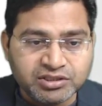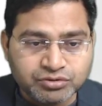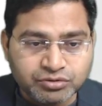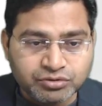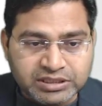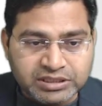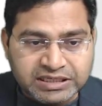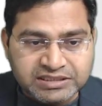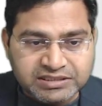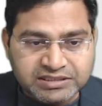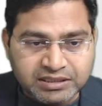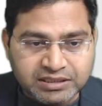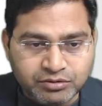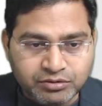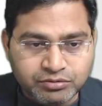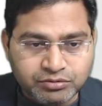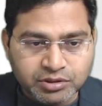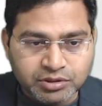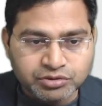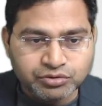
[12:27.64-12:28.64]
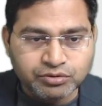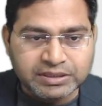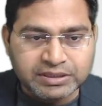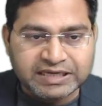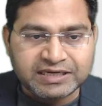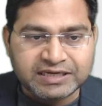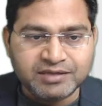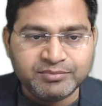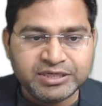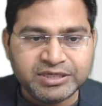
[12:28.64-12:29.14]
So that's how you
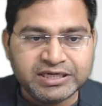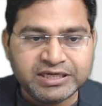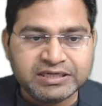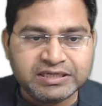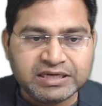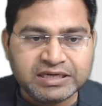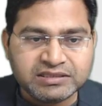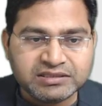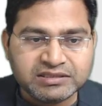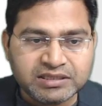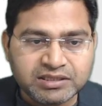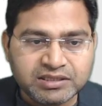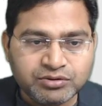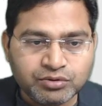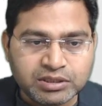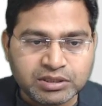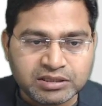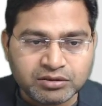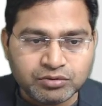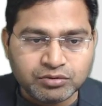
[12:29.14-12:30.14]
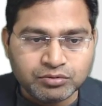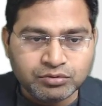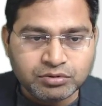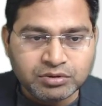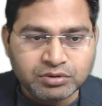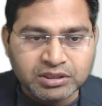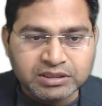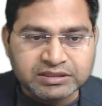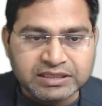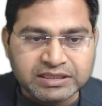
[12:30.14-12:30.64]
eliminate the answer and you
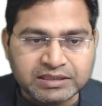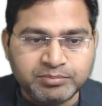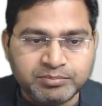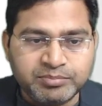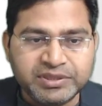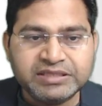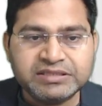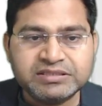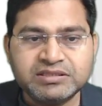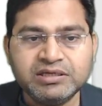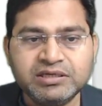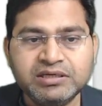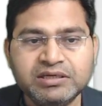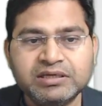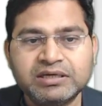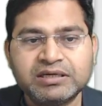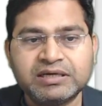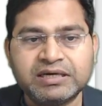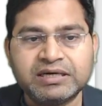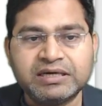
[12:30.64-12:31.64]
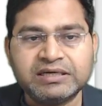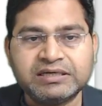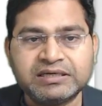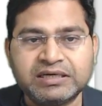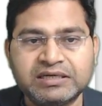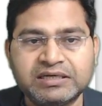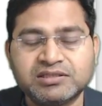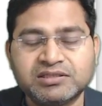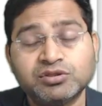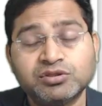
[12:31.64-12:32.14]
conclude that B is the correct
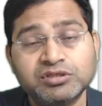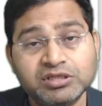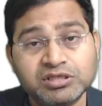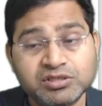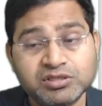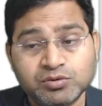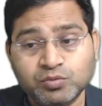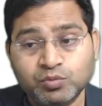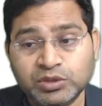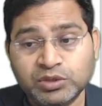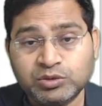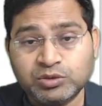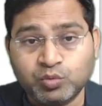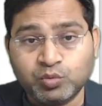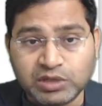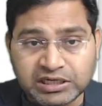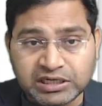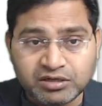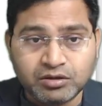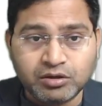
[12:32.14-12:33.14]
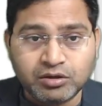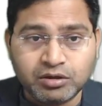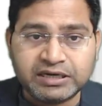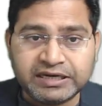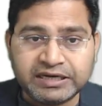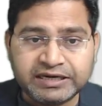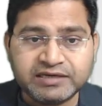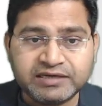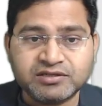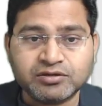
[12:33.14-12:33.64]
answer. Just with 1
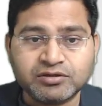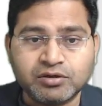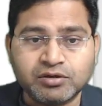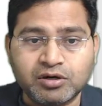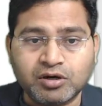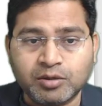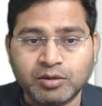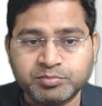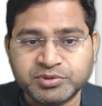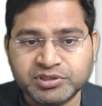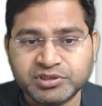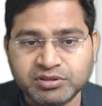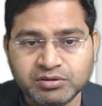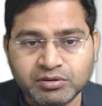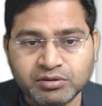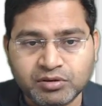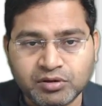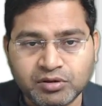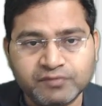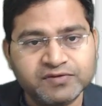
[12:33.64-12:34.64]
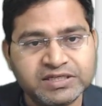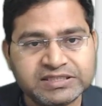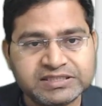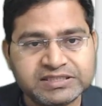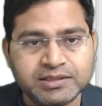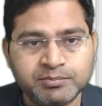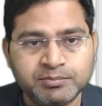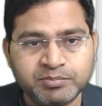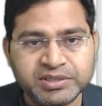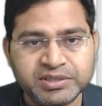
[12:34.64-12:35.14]
correct option of test
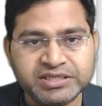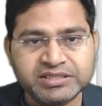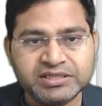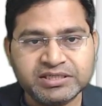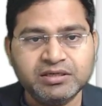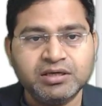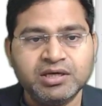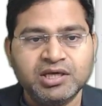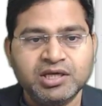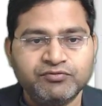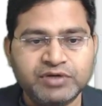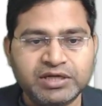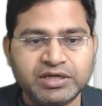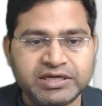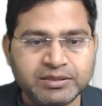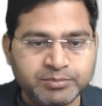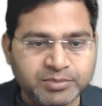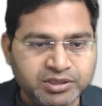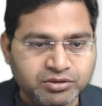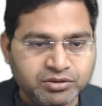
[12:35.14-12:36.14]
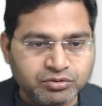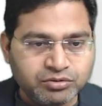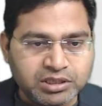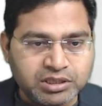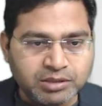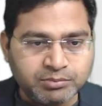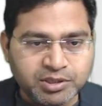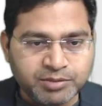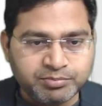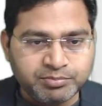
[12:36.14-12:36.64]
completion, we are able to
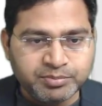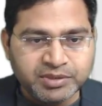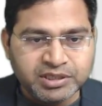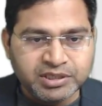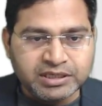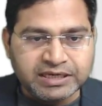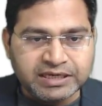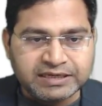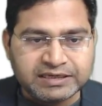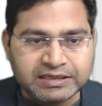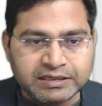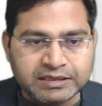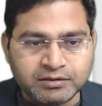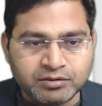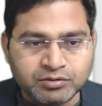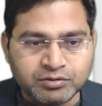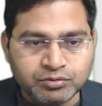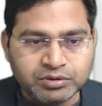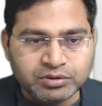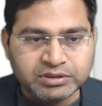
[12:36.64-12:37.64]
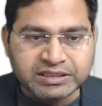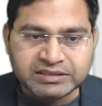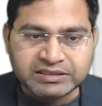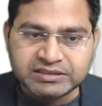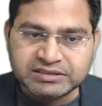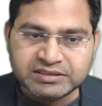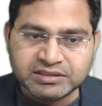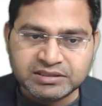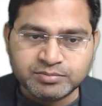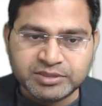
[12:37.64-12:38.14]
come up and conclude that
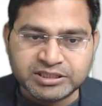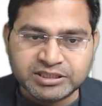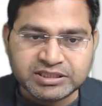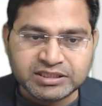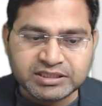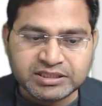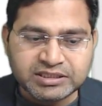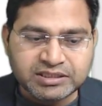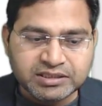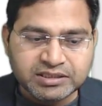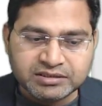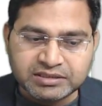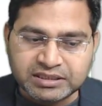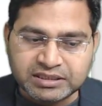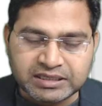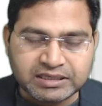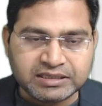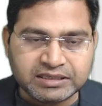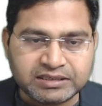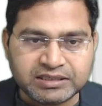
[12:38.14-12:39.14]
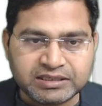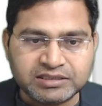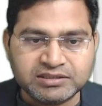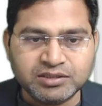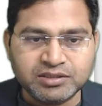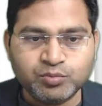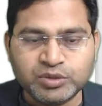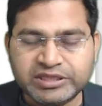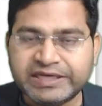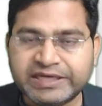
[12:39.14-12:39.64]
this is basically the correct
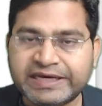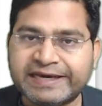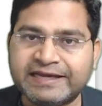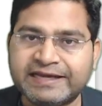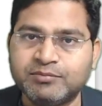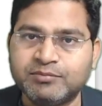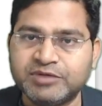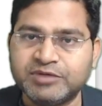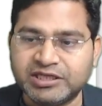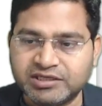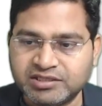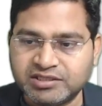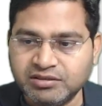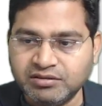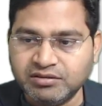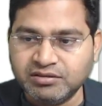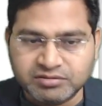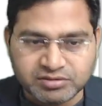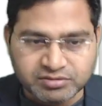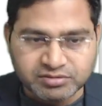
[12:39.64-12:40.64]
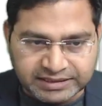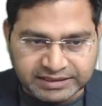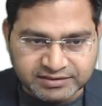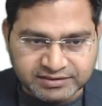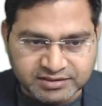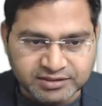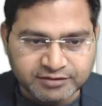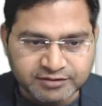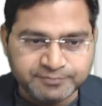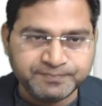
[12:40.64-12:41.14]
answer with the elimination
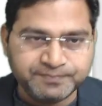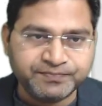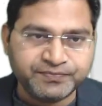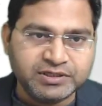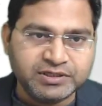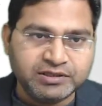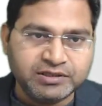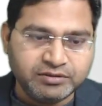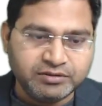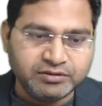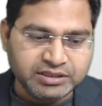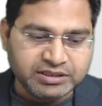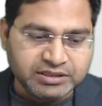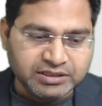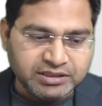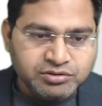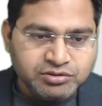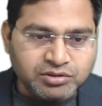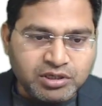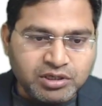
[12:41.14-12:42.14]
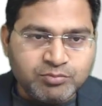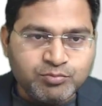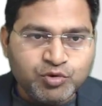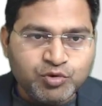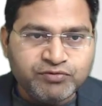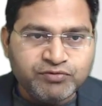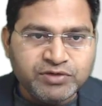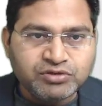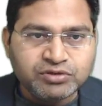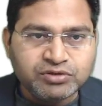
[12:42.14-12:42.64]
strategy. Okay, so now
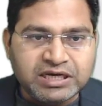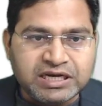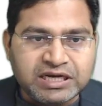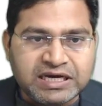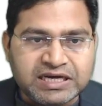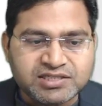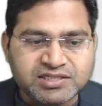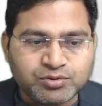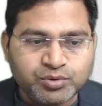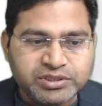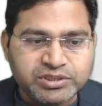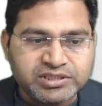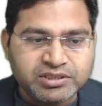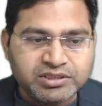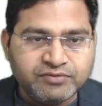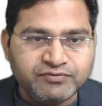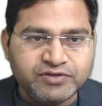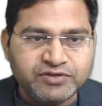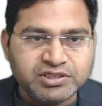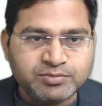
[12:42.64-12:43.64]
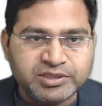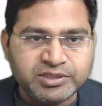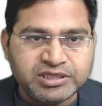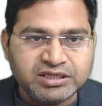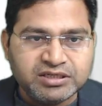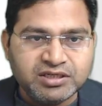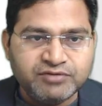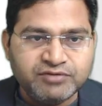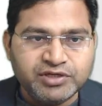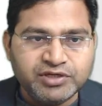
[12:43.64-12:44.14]
moving to the last question of this
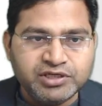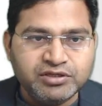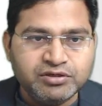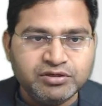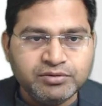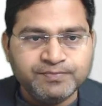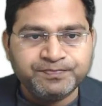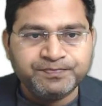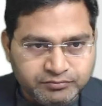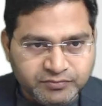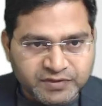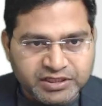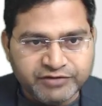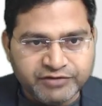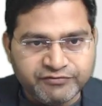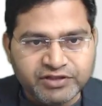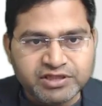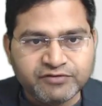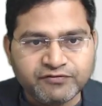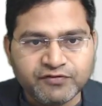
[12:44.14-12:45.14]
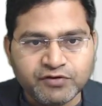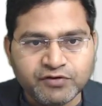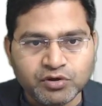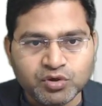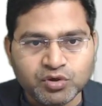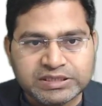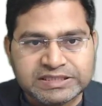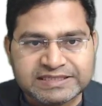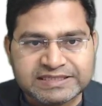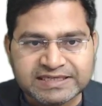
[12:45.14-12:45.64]
particular video. Given the
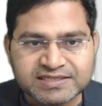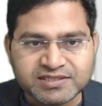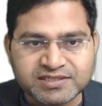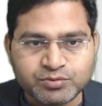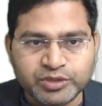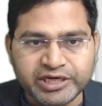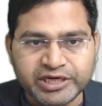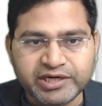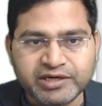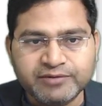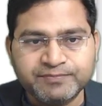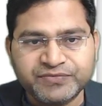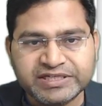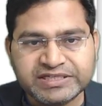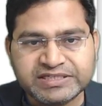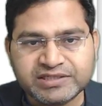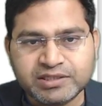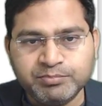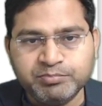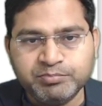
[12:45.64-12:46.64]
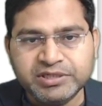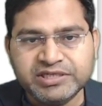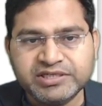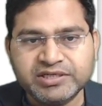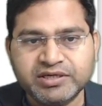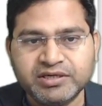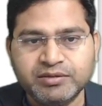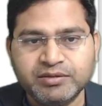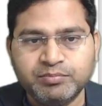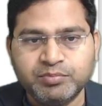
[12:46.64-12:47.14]
following testware, test
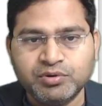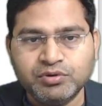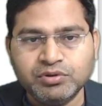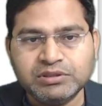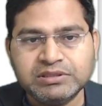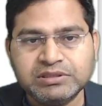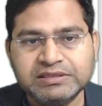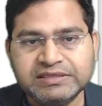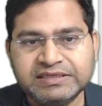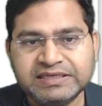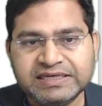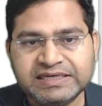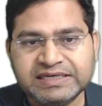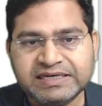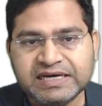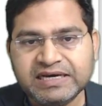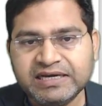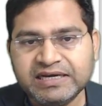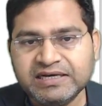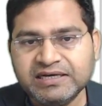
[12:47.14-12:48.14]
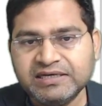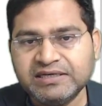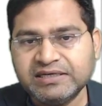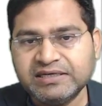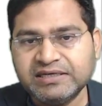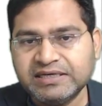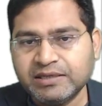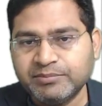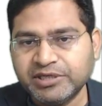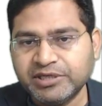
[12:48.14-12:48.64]
completion report, data held in
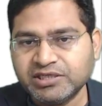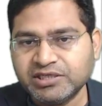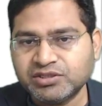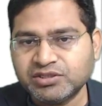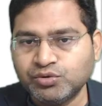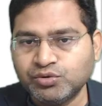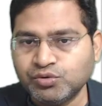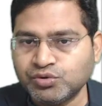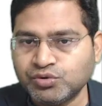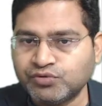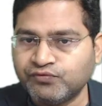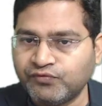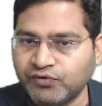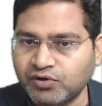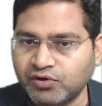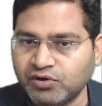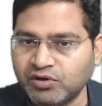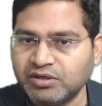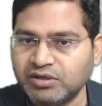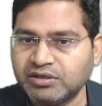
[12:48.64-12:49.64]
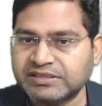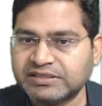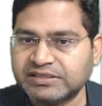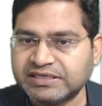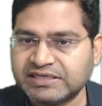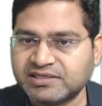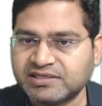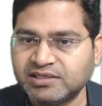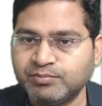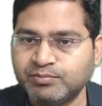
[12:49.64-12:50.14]
database used for
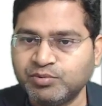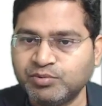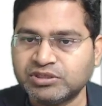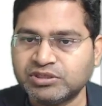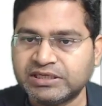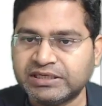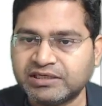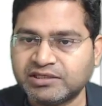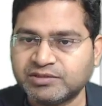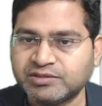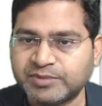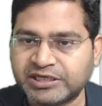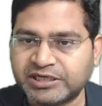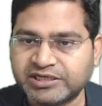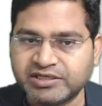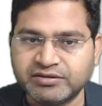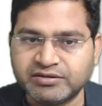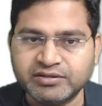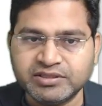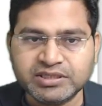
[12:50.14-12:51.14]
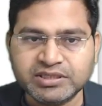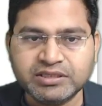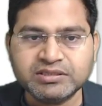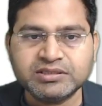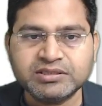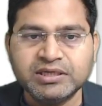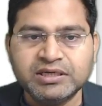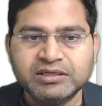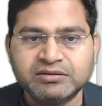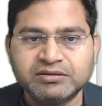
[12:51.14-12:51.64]
test inputs and expected
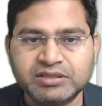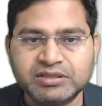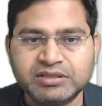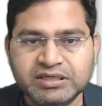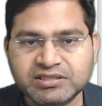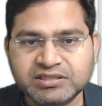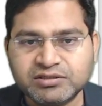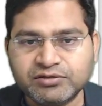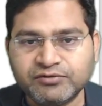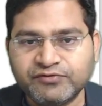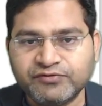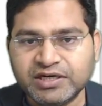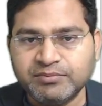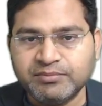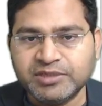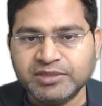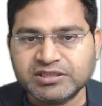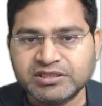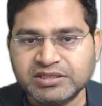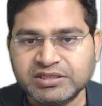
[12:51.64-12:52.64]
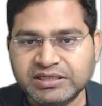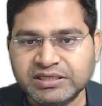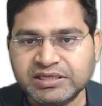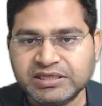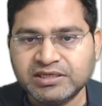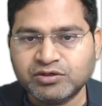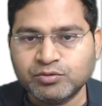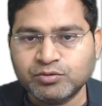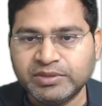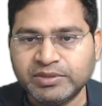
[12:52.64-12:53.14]
results, the list of elements
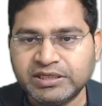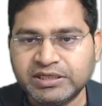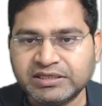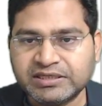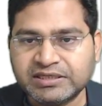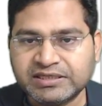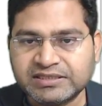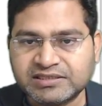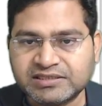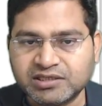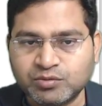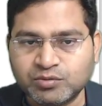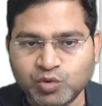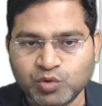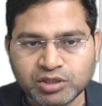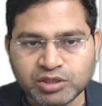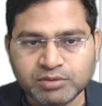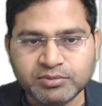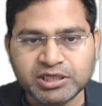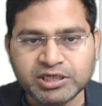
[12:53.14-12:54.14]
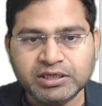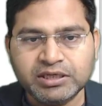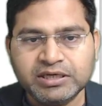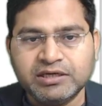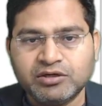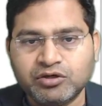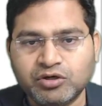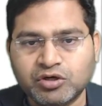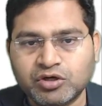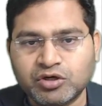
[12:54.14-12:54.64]
needed to build the test environment,
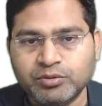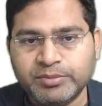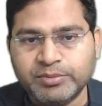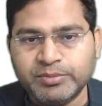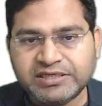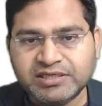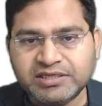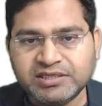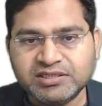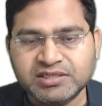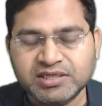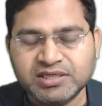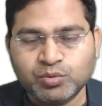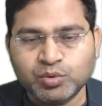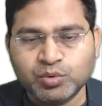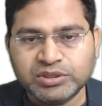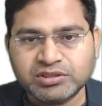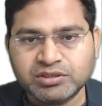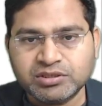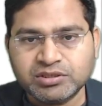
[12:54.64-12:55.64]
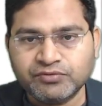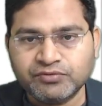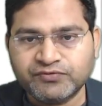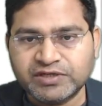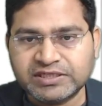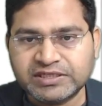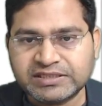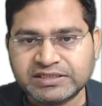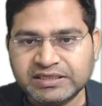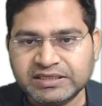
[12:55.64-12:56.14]
documented sequences of
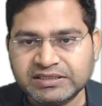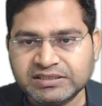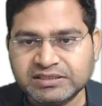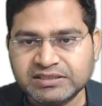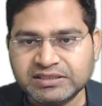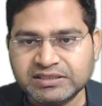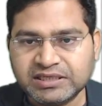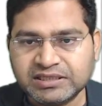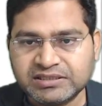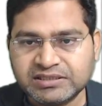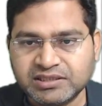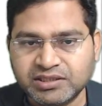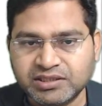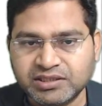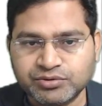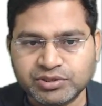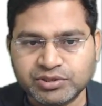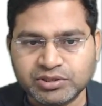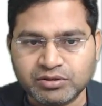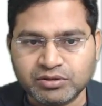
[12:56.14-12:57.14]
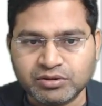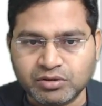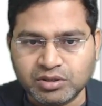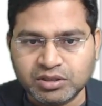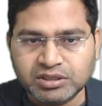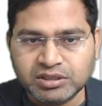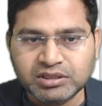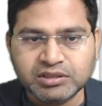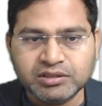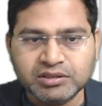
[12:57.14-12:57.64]
test cases in execution
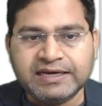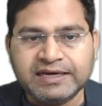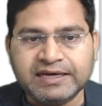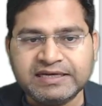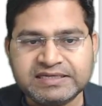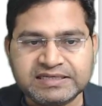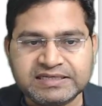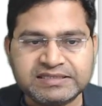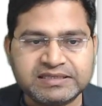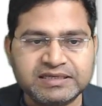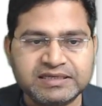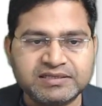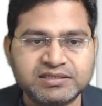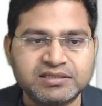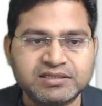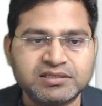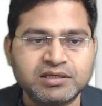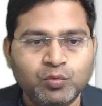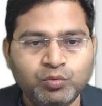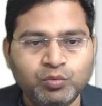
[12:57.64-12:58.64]
order, and test cases.